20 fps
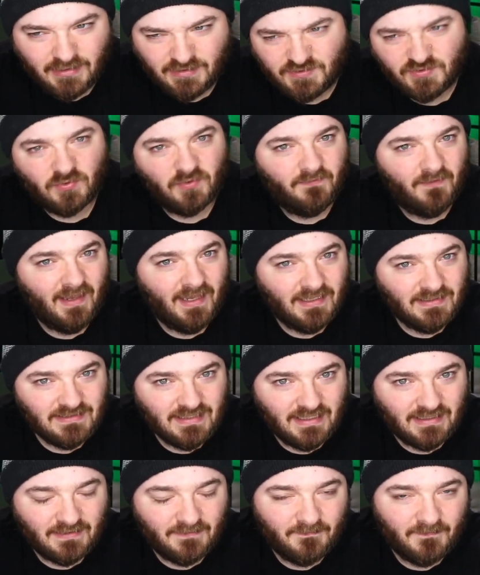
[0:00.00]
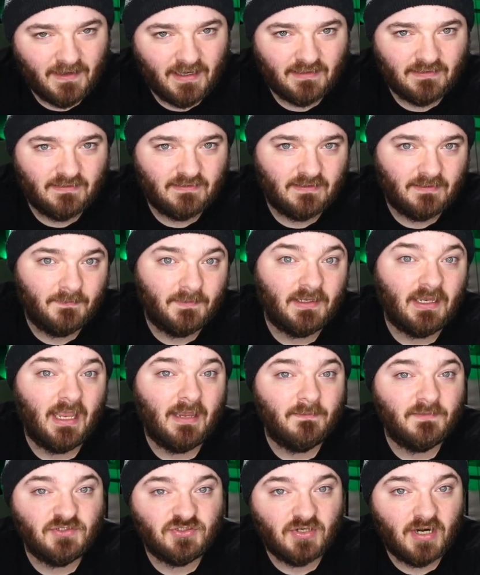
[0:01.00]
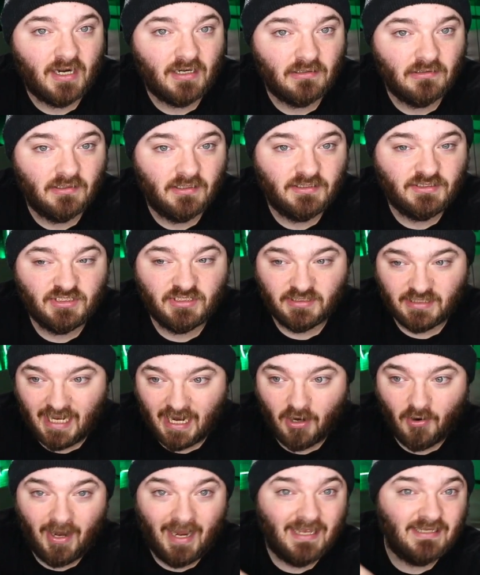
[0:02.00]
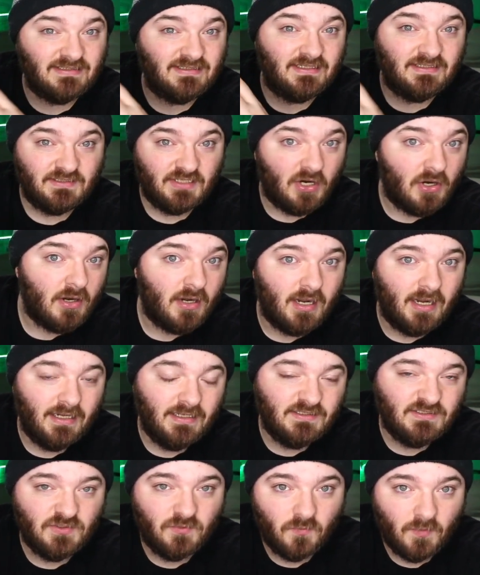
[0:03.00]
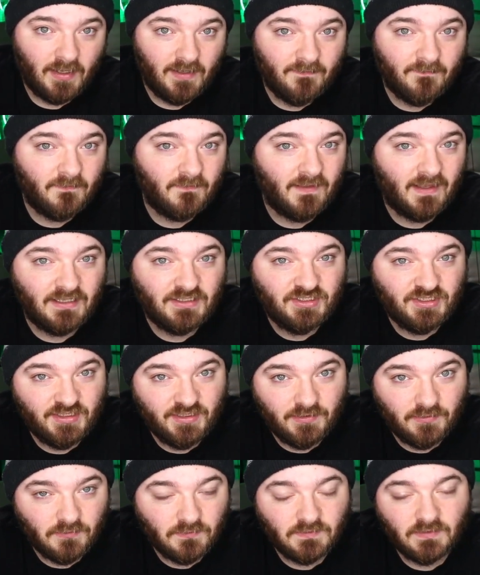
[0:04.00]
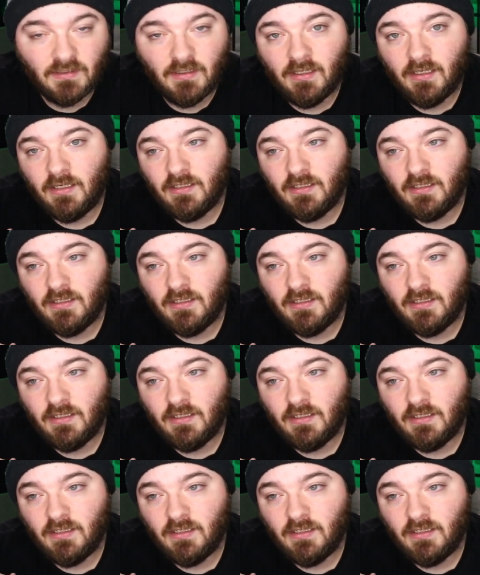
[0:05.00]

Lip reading: and sort of hint at the fact that they became a Dracolich and now has eternity to wait for that shield